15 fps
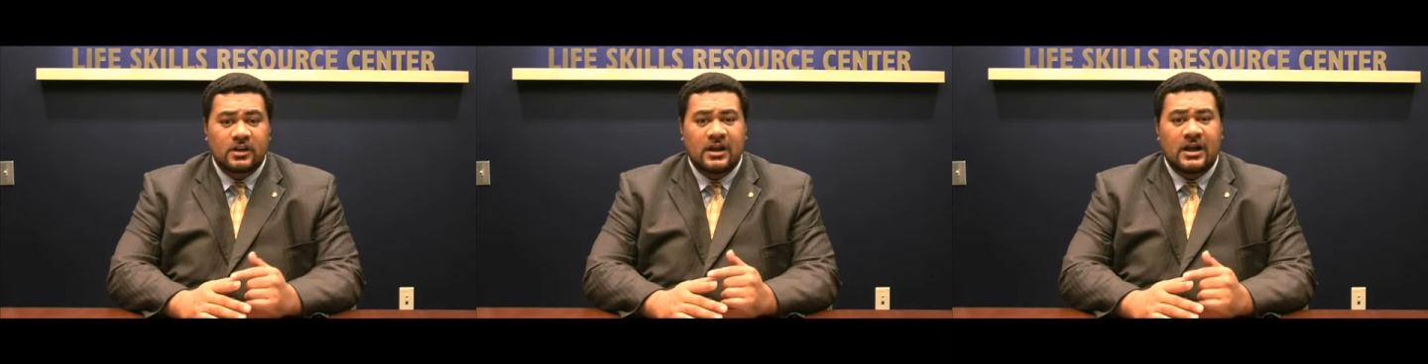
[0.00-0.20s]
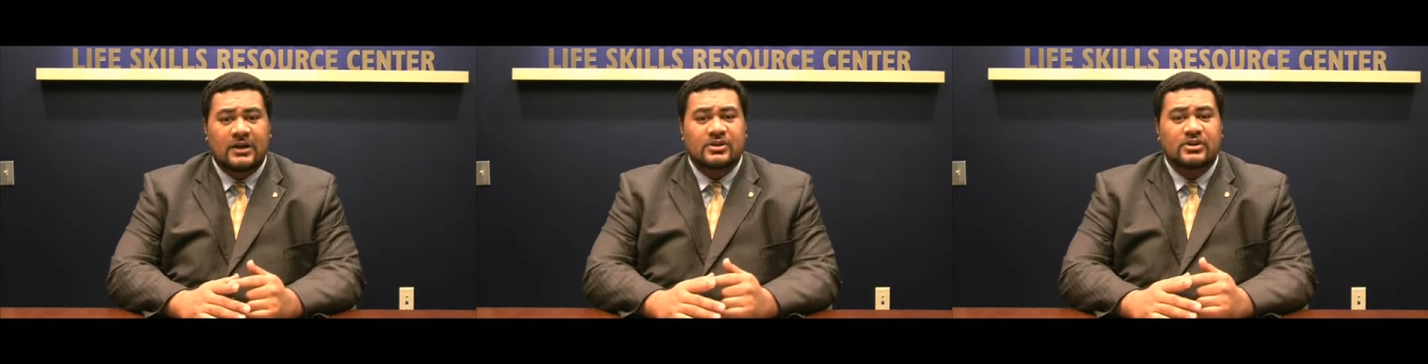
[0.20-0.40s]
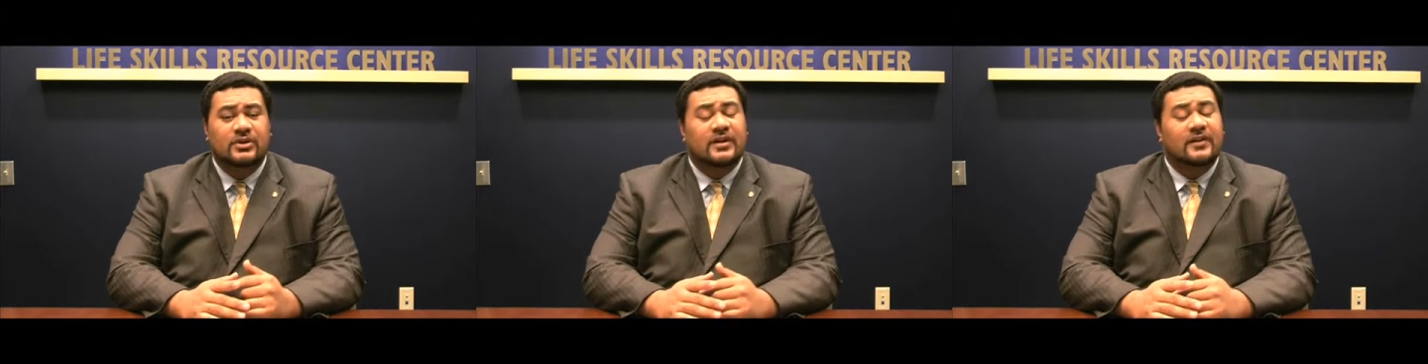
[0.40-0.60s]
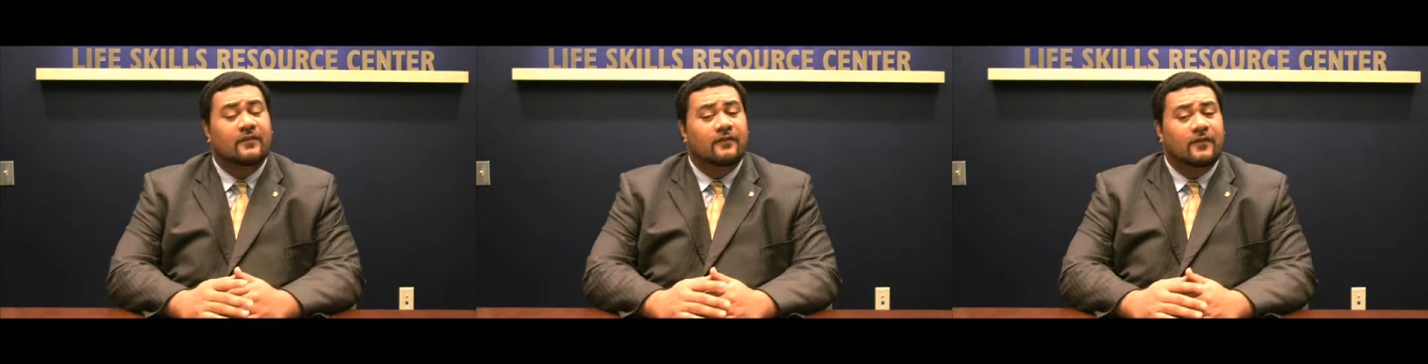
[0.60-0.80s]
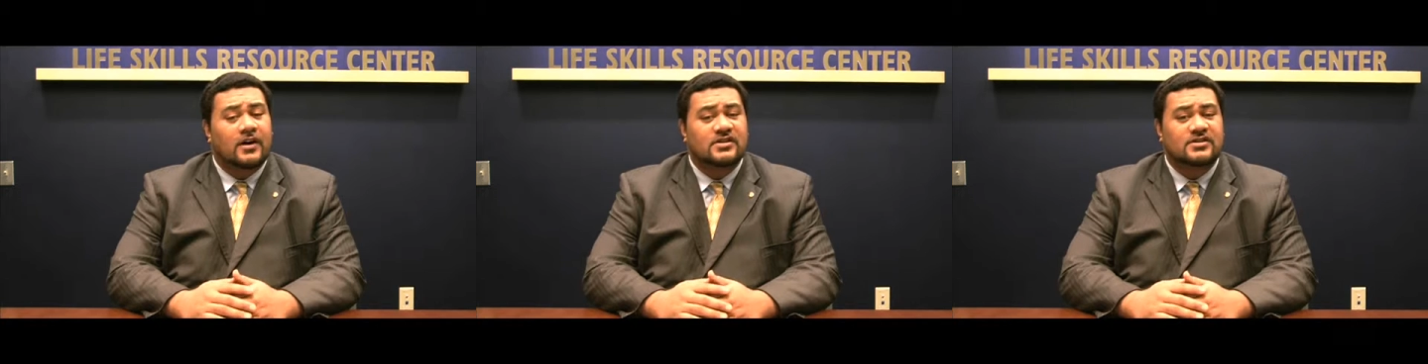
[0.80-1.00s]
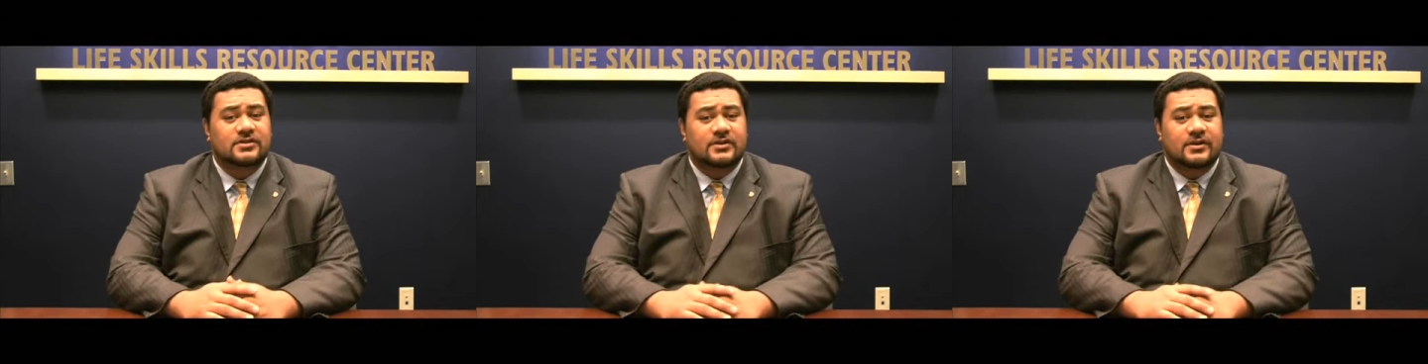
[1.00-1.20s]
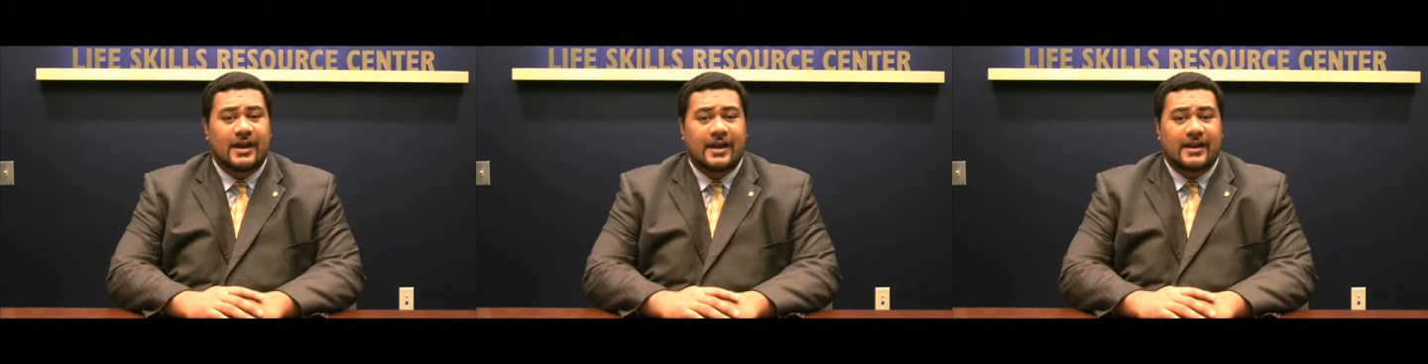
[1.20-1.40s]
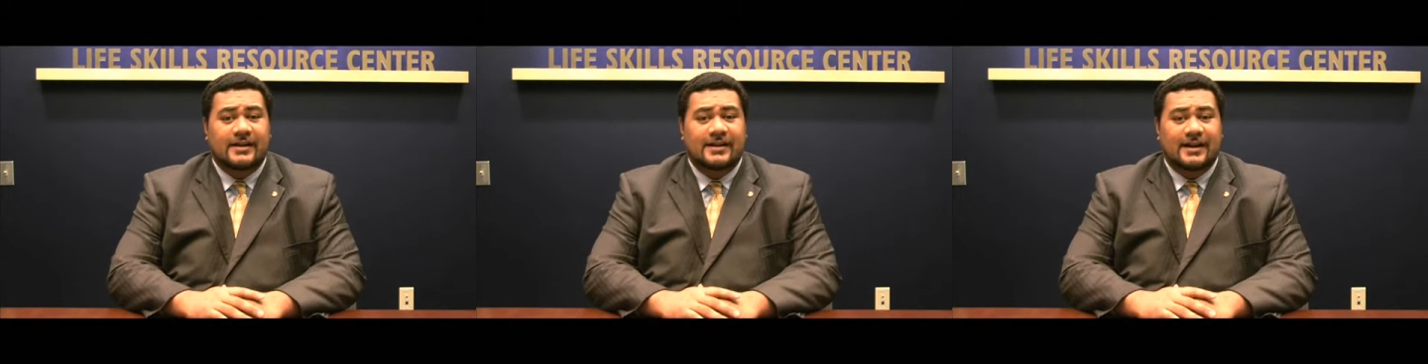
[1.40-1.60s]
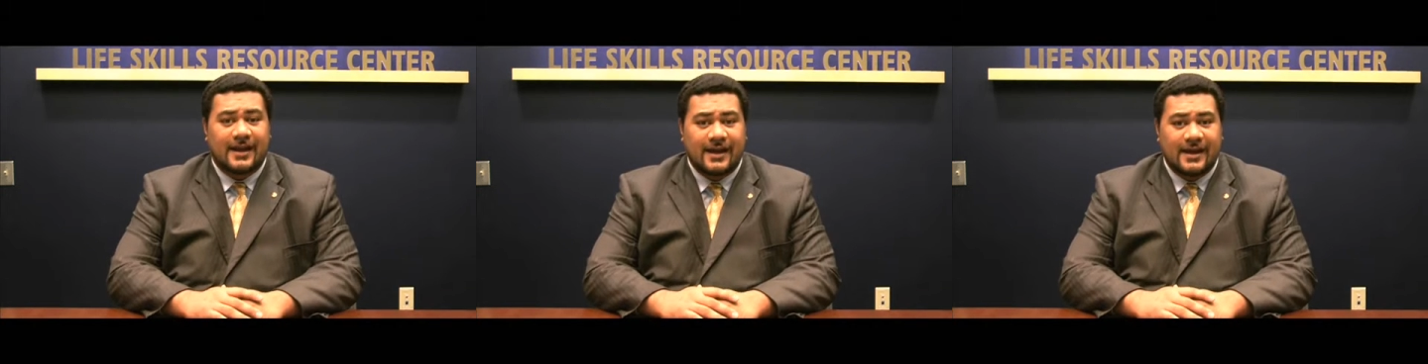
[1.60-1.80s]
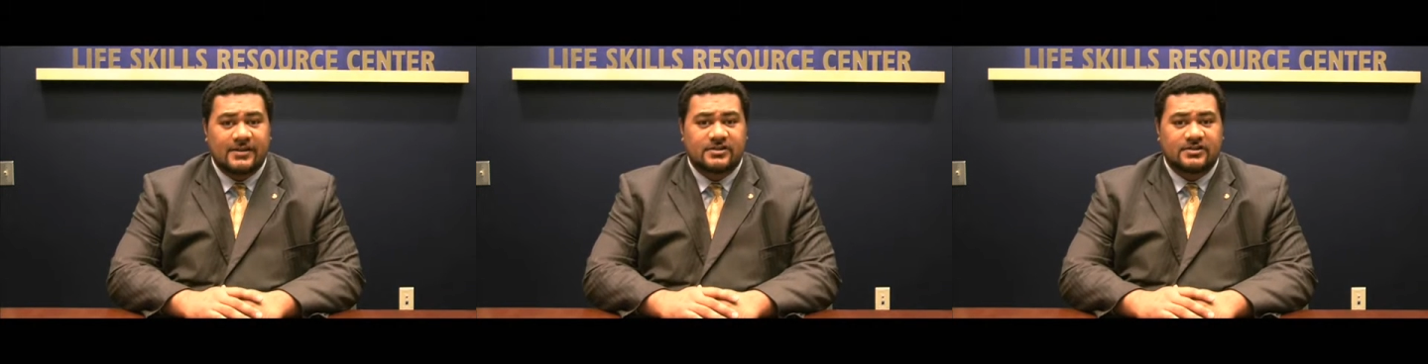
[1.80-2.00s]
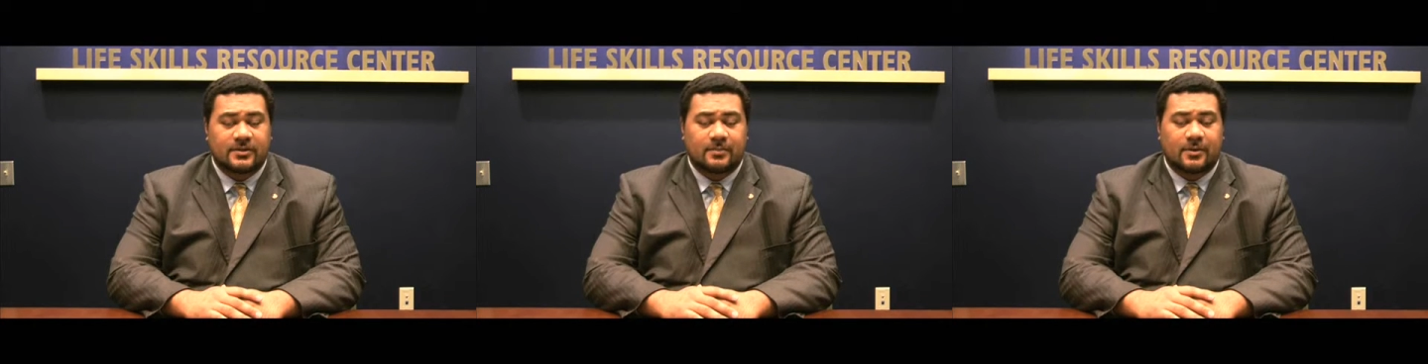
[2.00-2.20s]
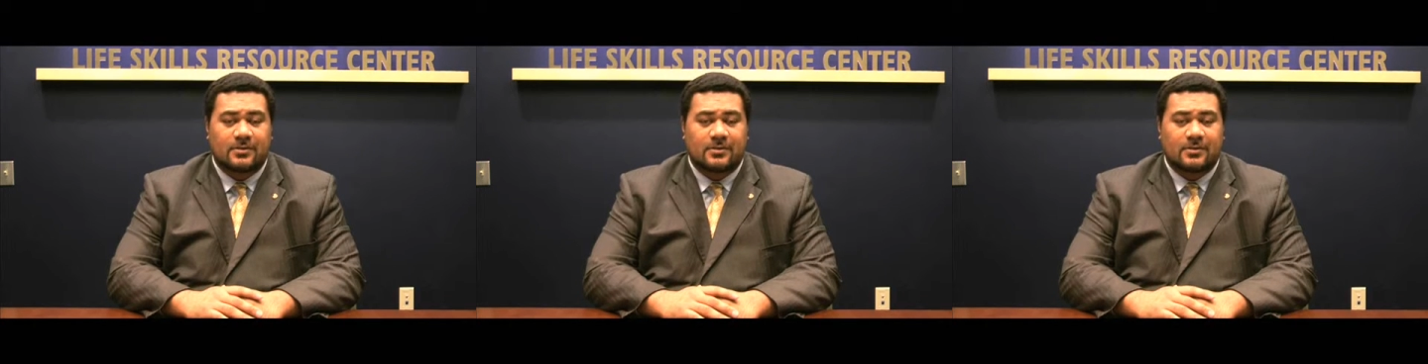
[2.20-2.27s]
how you can foster and enhance your